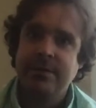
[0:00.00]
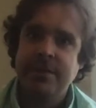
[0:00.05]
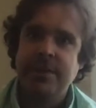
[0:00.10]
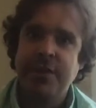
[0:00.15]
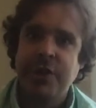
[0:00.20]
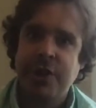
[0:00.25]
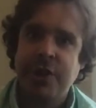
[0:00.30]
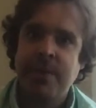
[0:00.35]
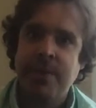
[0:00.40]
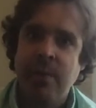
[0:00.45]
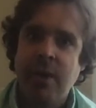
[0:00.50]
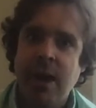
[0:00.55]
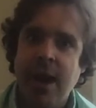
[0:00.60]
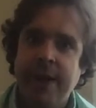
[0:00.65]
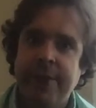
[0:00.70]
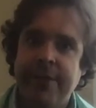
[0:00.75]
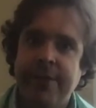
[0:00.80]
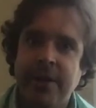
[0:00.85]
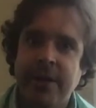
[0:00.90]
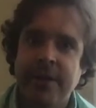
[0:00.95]
Jim
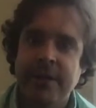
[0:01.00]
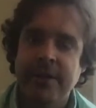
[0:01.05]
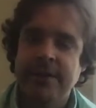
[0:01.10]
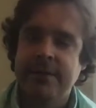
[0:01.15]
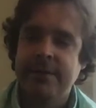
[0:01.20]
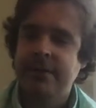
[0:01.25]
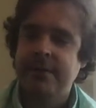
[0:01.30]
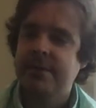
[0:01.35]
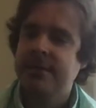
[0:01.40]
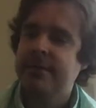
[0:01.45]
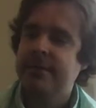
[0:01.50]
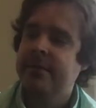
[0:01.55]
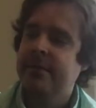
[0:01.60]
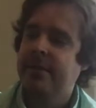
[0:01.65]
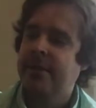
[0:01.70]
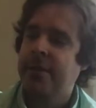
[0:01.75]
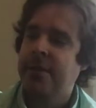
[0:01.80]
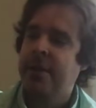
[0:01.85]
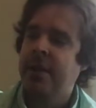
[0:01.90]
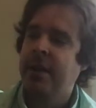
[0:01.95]
Rockford,
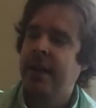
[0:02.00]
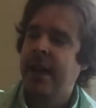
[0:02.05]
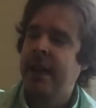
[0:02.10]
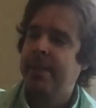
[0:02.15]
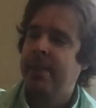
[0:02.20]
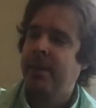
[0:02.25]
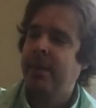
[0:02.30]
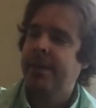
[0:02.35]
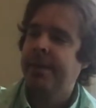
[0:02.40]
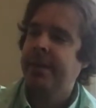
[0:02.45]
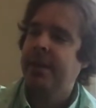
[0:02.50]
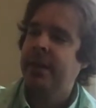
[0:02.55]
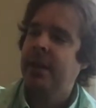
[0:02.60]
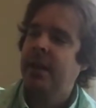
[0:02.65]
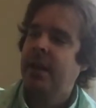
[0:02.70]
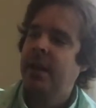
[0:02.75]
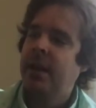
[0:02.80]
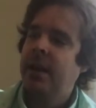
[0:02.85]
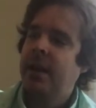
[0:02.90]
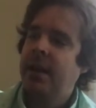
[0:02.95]
for the layperson,
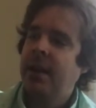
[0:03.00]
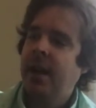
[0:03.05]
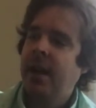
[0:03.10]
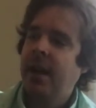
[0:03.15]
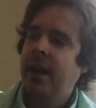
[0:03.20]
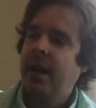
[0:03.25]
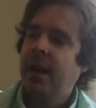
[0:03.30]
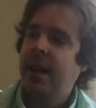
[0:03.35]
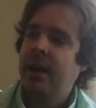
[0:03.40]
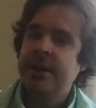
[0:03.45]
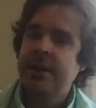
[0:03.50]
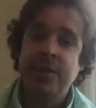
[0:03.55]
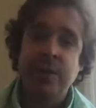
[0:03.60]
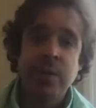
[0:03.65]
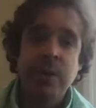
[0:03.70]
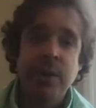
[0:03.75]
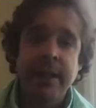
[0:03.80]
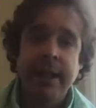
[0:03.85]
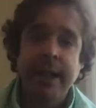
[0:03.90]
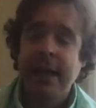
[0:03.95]

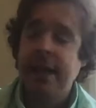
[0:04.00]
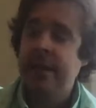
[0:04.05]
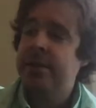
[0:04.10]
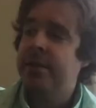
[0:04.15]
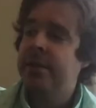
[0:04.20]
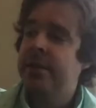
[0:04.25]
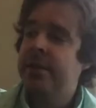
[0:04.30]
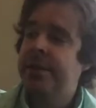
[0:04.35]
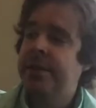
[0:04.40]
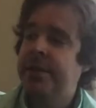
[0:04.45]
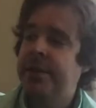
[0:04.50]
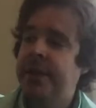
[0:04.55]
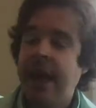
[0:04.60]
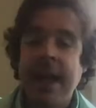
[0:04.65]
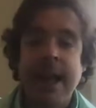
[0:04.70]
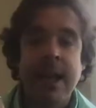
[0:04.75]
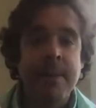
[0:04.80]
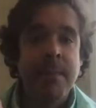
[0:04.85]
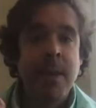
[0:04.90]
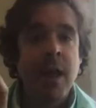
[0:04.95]
Julie Andrews,
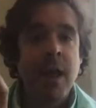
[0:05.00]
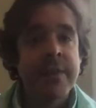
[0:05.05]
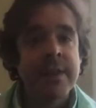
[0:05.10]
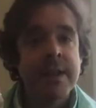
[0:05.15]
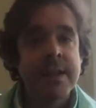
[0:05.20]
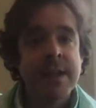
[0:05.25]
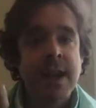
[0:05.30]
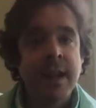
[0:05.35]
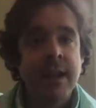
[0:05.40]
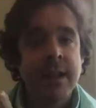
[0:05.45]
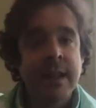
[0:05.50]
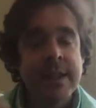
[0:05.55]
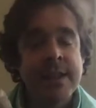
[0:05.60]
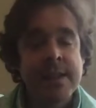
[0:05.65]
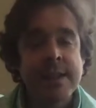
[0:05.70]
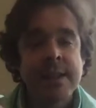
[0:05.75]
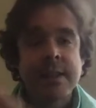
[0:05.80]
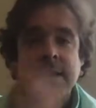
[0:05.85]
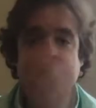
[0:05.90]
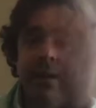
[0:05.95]
and Melvin
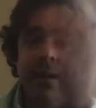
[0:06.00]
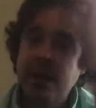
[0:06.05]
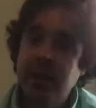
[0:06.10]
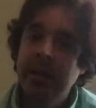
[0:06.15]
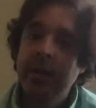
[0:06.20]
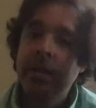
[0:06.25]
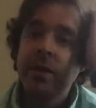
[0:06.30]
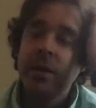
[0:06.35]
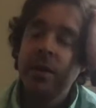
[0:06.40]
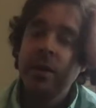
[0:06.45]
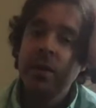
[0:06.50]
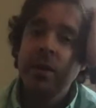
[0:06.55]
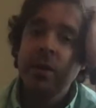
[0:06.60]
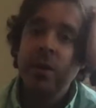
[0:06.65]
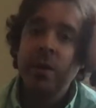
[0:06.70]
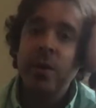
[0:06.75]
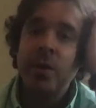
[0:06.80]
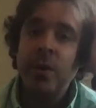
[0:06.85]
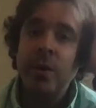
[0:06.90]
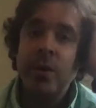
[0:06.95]
Douglas,
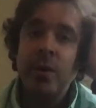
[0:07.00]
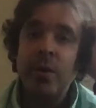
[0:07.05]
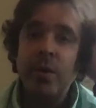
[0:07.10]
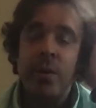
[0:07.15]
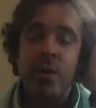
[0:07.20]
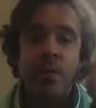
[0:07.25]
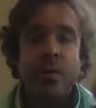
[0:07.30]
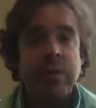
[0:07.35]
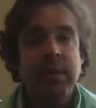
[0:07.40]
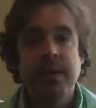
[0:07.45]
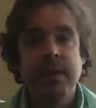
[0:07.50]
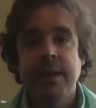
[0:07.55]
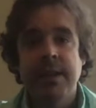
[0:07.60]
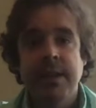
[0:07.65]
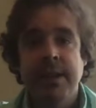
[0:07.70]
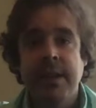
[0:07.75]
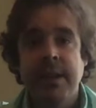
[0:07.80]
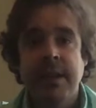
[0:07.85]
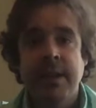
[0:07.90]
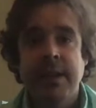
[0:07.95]
who
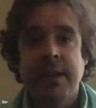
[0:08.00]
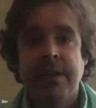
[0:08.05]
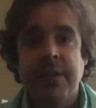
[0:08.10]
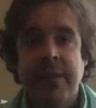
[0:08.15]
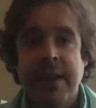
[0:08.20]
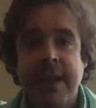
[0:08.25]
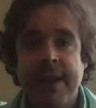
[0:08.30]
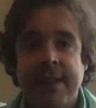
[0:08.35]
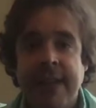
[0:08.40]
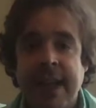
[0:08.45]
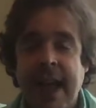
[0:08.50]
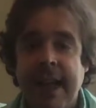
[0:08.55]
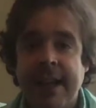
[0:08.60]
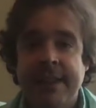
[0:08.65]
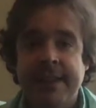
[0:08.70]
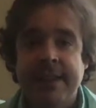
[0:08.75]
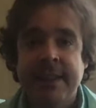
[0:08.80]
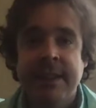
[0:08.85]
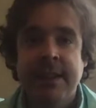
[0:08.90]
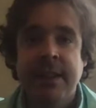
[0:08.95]
is
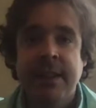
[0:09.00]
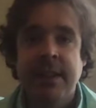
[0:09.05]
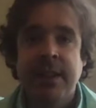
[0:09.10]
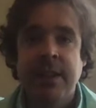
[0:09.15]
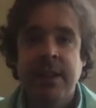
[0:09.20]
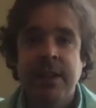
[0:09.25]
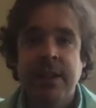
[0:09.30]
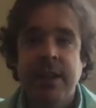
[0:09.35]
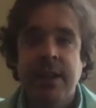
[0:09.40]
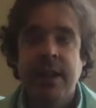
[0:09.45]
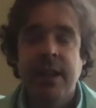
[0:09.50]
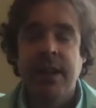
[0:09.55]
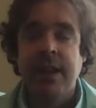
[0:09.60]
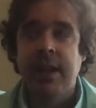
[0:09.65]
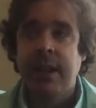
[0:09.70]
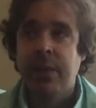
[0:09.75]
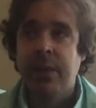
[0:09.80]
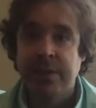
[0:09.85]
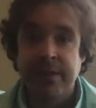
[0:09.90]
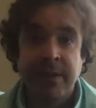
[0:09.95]
fantastic. He
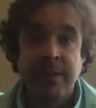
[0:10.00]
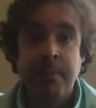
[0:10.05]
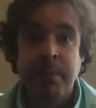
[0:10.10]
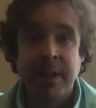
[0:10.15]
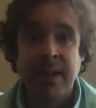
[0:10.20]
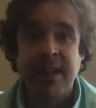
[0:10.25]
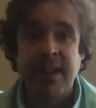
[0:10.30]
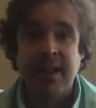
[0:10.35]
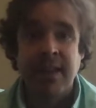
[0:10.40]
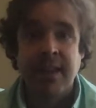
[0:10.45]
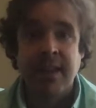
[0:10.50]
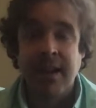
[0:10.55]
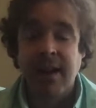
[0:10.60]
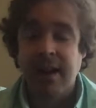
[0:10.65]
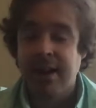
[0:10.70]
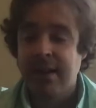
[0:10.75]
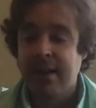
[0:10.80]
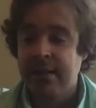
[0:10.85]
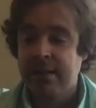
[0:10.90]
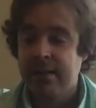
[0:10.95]
was in Being
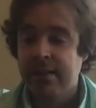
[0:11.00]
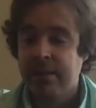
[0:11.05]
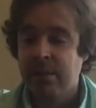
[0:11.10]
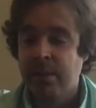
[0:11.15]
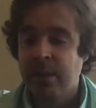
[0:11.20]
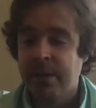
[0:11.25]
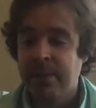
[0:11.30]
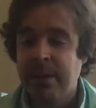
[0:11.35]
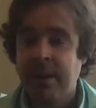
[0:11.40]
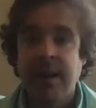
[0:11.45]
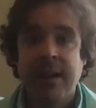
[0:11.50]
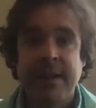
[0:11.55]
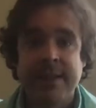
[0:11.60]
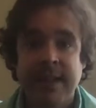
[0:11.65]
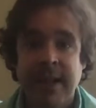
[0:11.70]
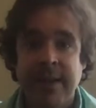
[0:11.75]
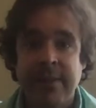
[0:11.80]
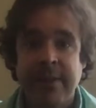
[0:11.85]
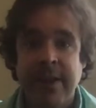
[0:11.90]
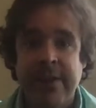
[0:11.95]
There, one of my
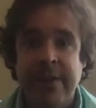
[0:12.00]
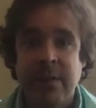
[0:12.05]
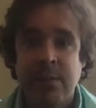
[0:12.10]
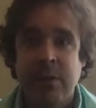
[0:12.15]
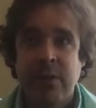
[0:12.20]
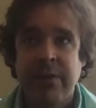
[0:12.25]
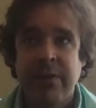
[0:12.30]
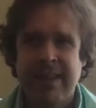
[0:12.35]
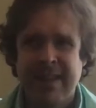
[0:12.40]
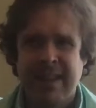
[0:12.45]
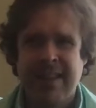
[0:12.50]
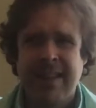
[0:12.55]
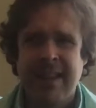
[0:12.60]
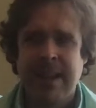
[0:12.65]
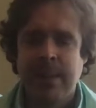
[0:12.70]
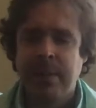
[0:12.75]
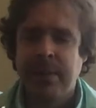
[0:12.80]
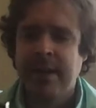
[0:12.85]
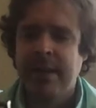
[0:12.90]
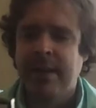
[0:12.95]
all-time favorite movies. I think he
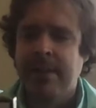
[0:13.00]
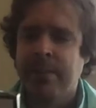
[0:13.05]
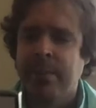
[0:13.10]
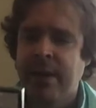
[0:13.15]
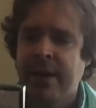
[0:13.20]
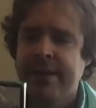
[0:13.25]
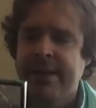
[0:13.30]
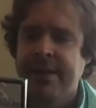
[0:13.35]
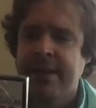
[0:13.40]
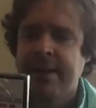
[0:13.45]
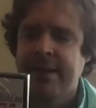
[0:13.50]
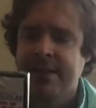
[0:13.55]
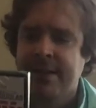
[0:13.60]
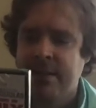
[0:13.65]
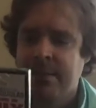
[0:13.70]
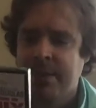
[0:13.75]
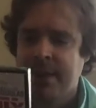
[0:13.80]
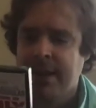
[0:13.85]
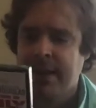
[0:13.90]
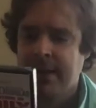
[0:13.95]
played the president
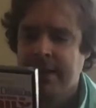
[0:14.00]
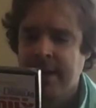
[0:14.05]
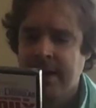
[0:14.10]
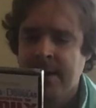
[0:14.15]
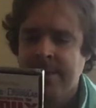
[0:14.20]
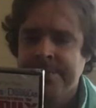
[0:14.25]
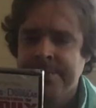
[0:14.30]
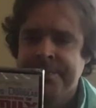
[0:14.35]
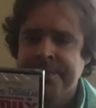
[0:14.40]
in Being There.